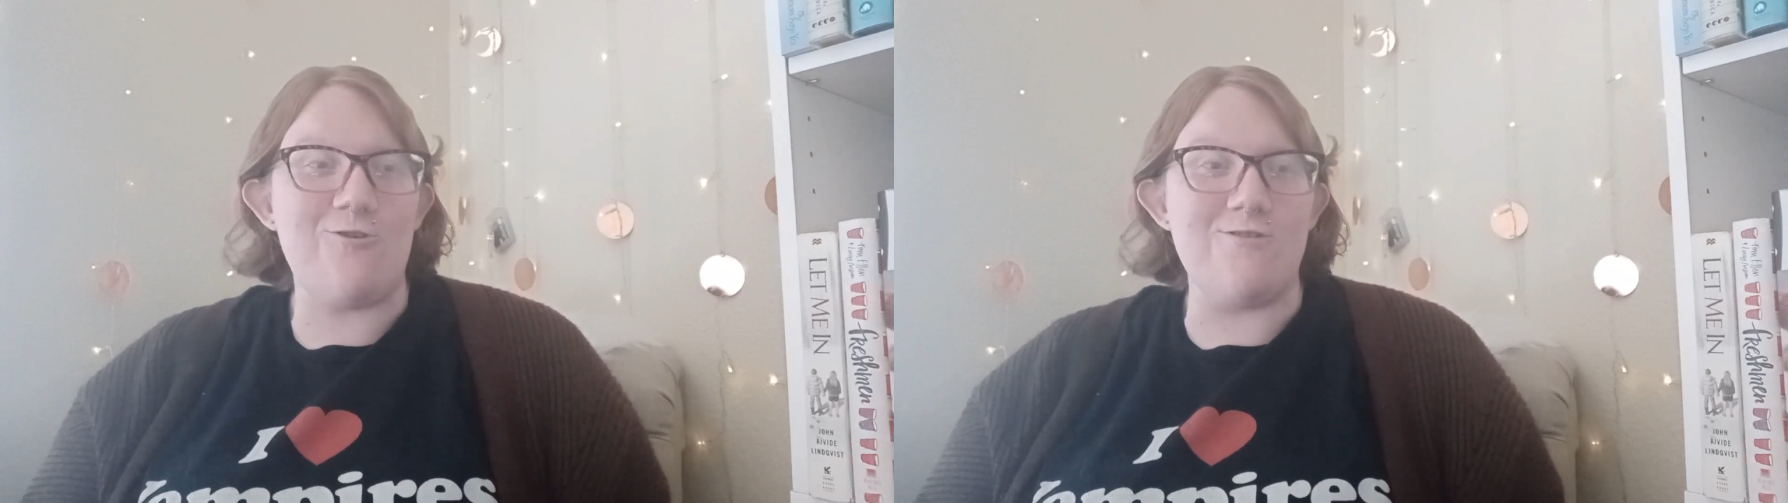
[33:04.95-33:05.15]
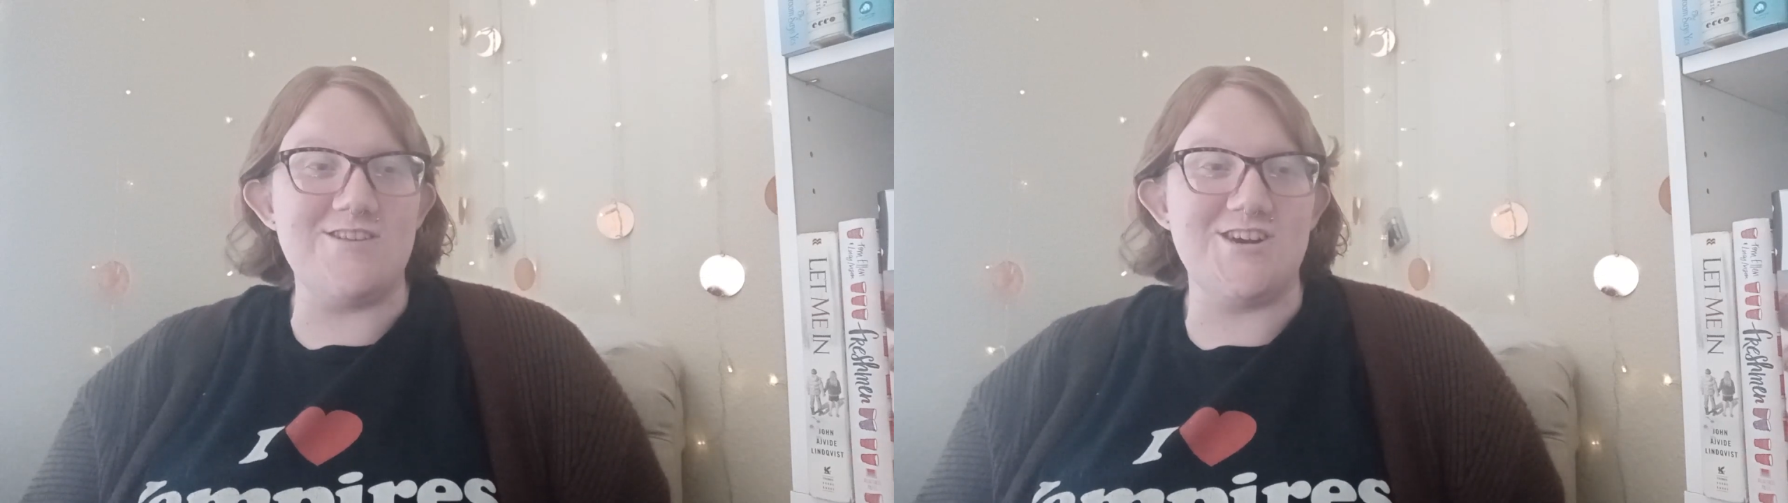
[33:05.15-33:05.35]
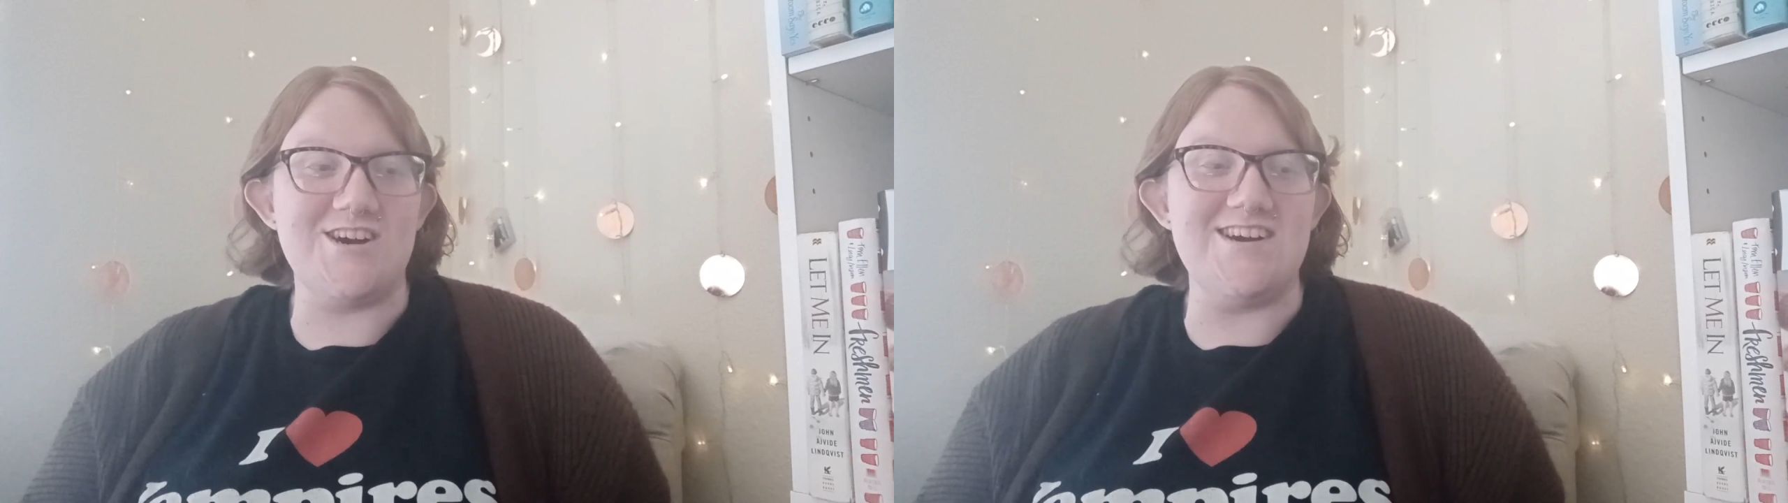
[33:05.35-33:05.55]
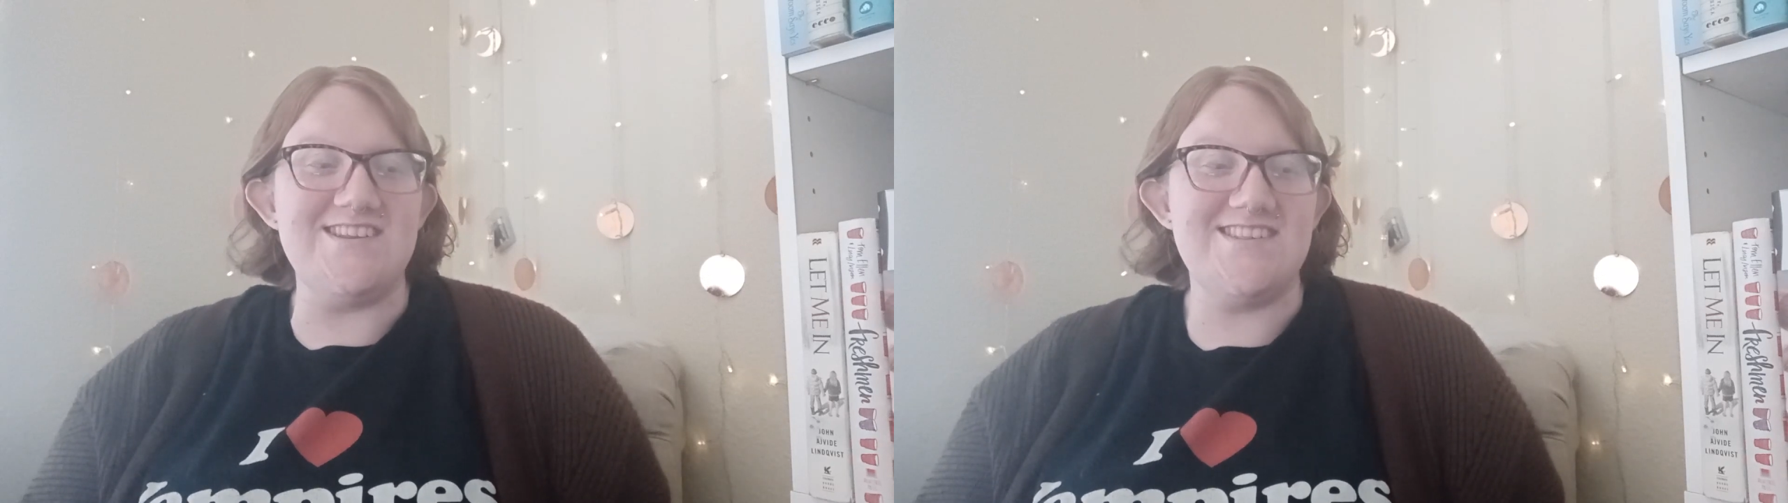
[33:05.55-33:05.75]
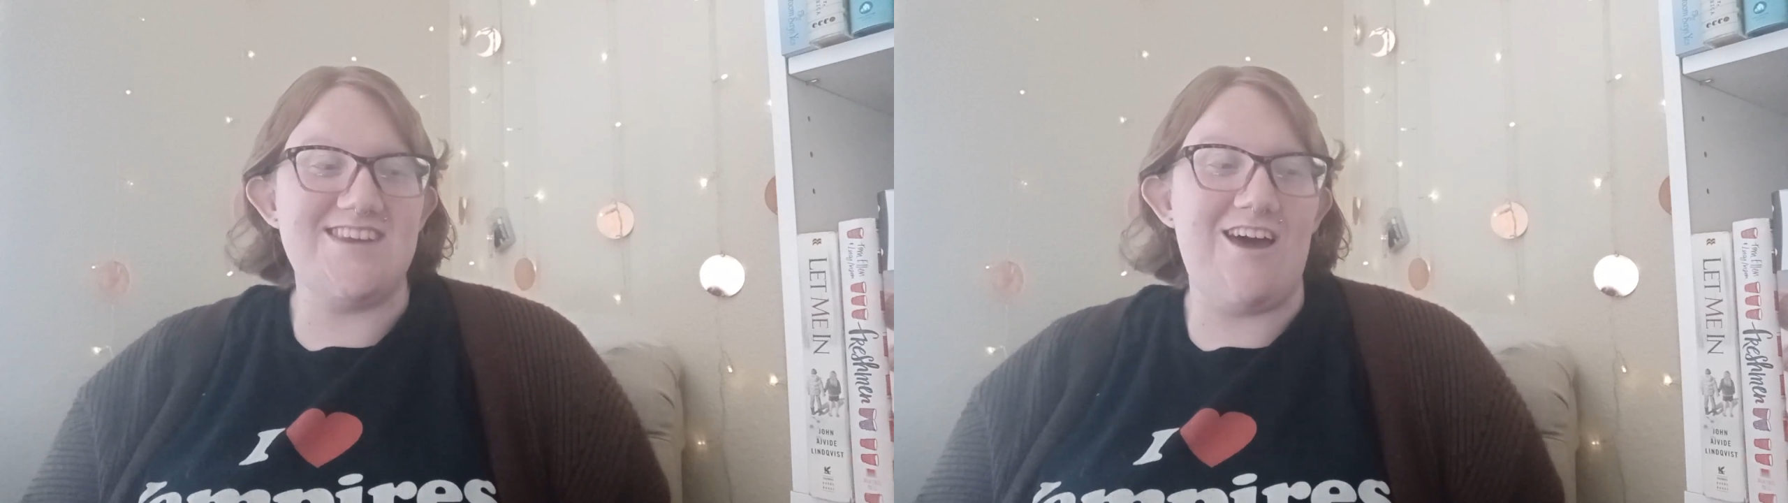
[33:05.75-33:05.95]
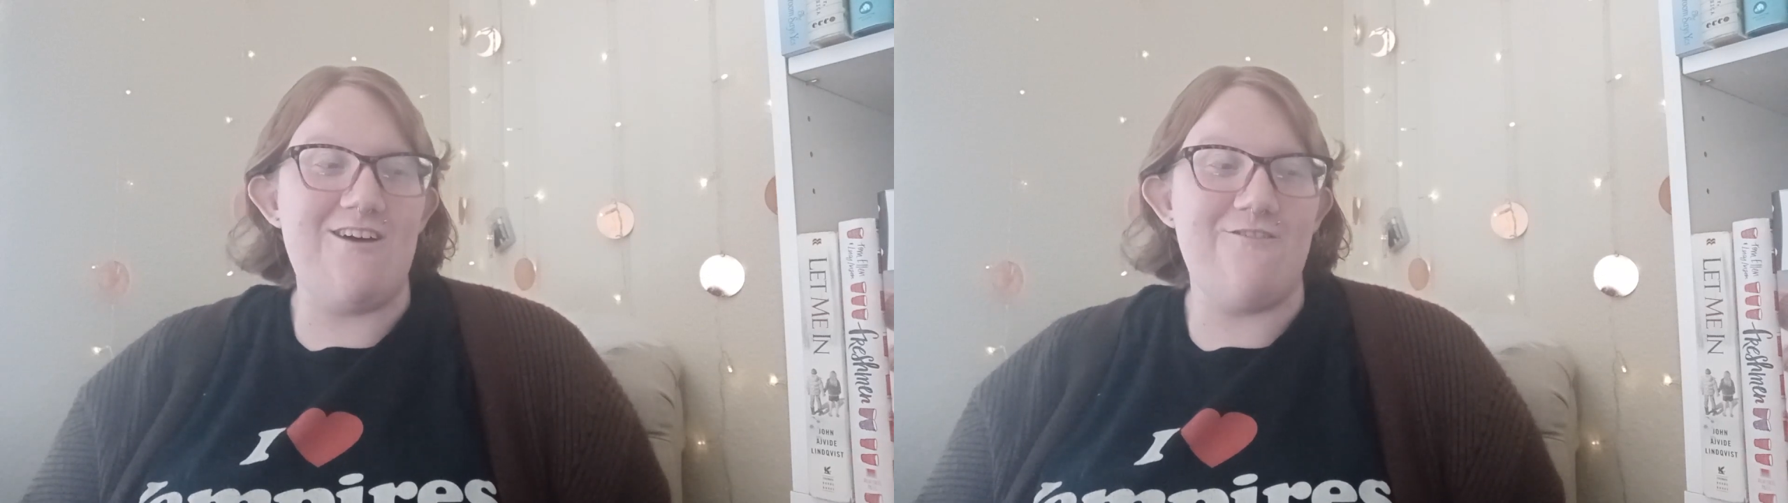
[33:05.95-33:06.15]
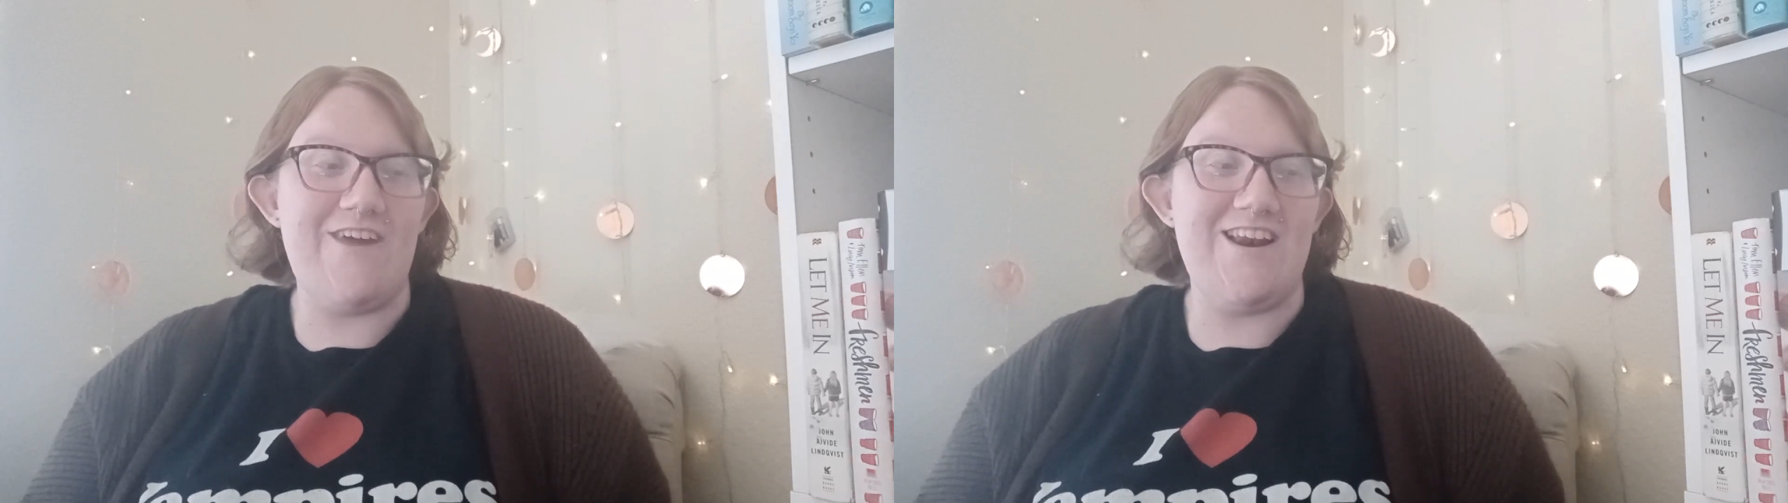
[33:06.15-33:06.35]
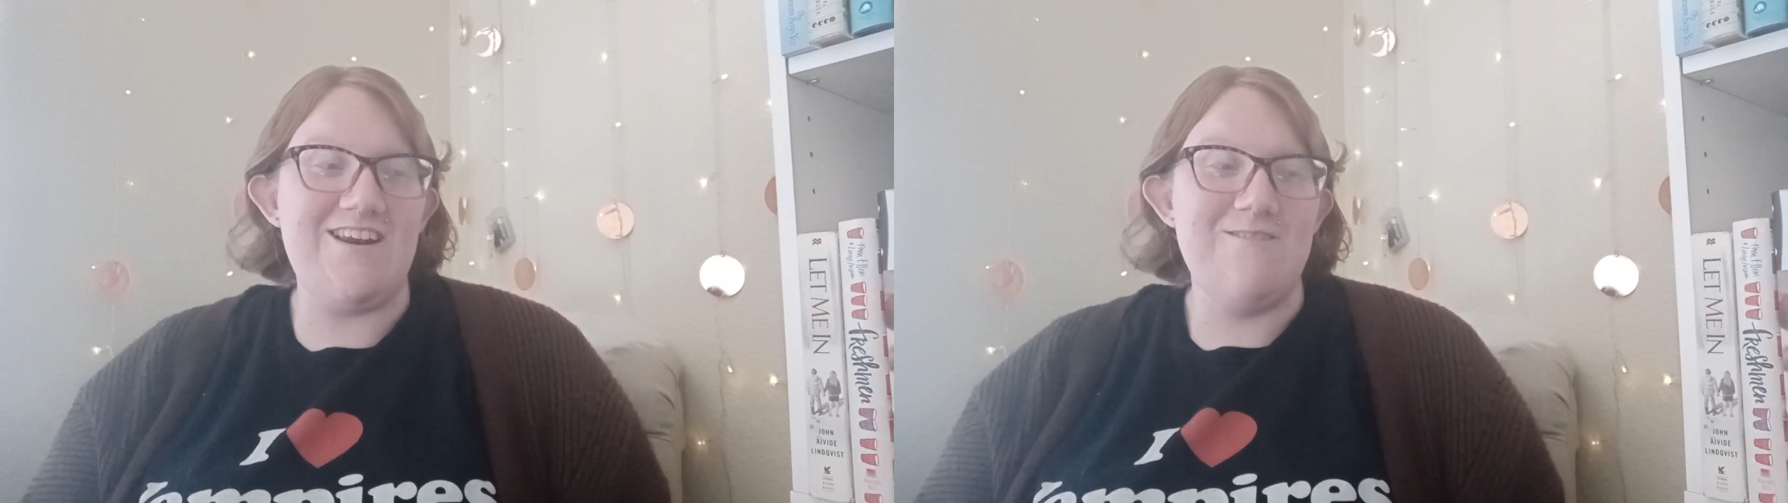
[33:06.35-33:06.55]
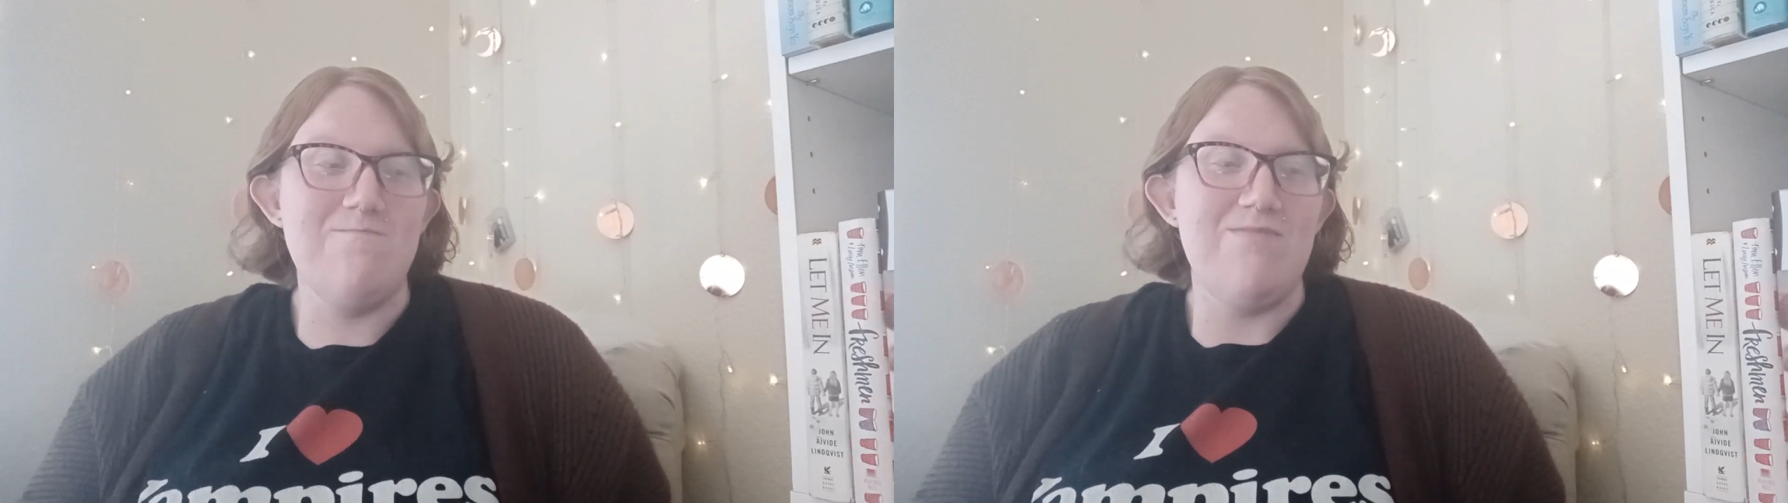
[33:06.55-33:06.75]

culture and stuff, and